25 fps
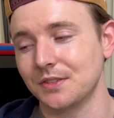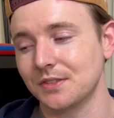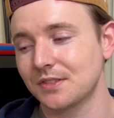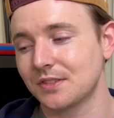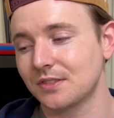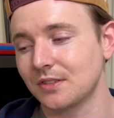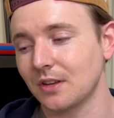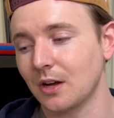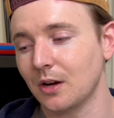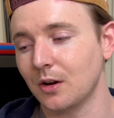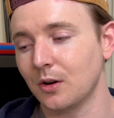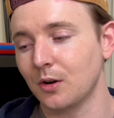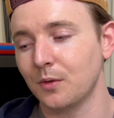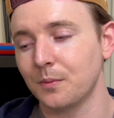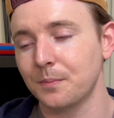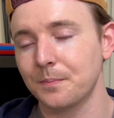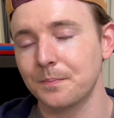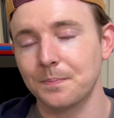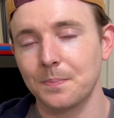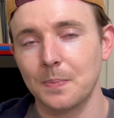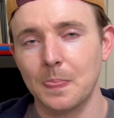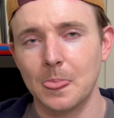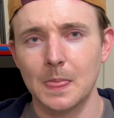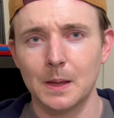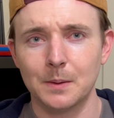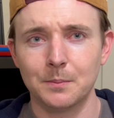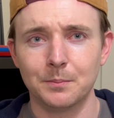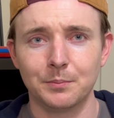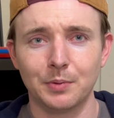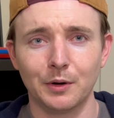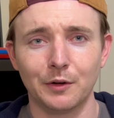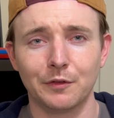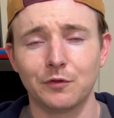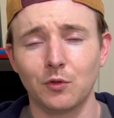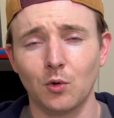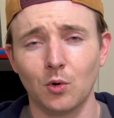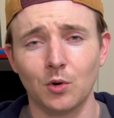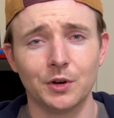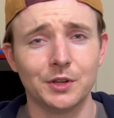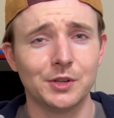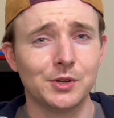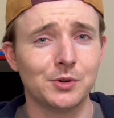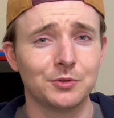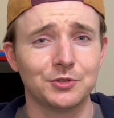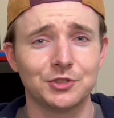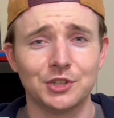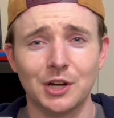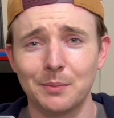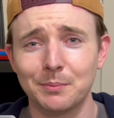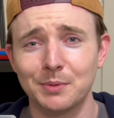So before
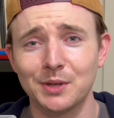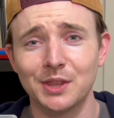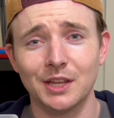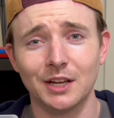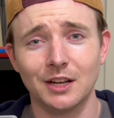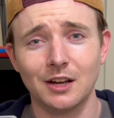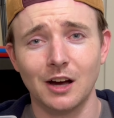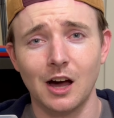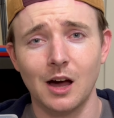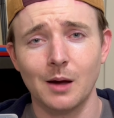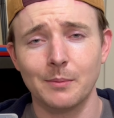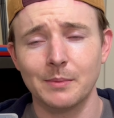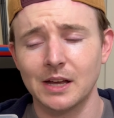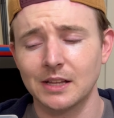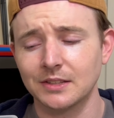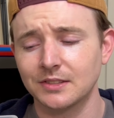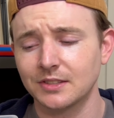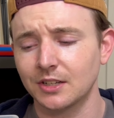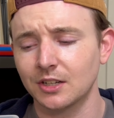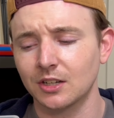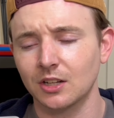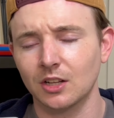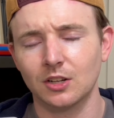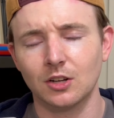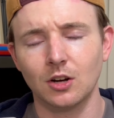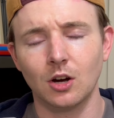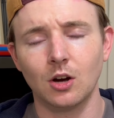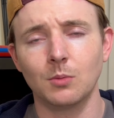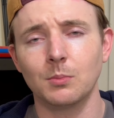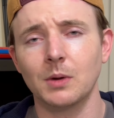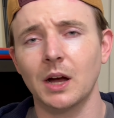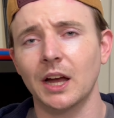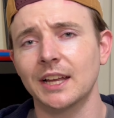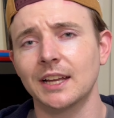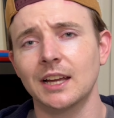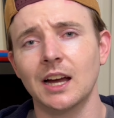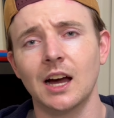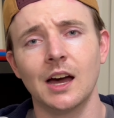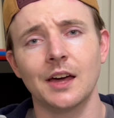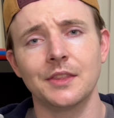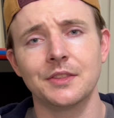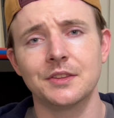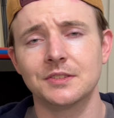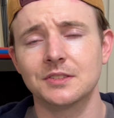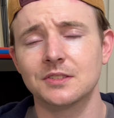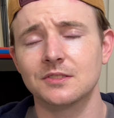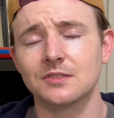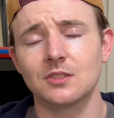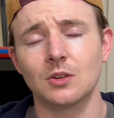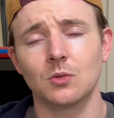you jump in the comments and you're like, oh my God,
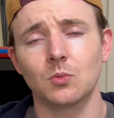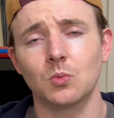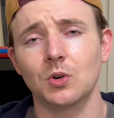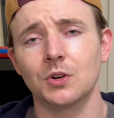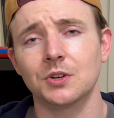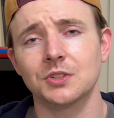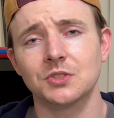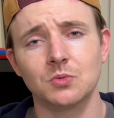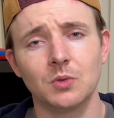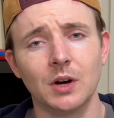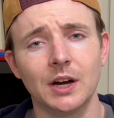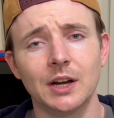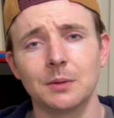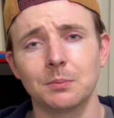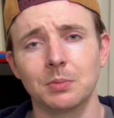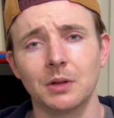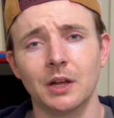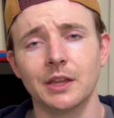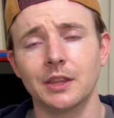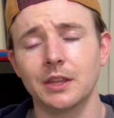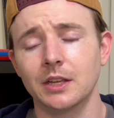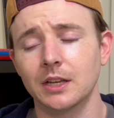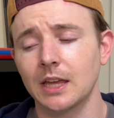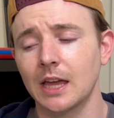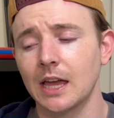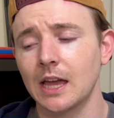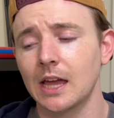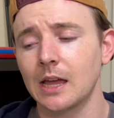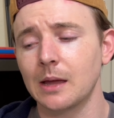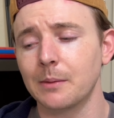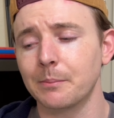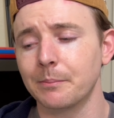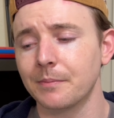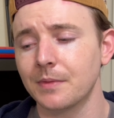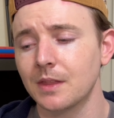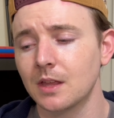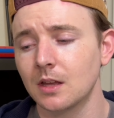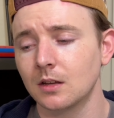this is the worst way to play the game.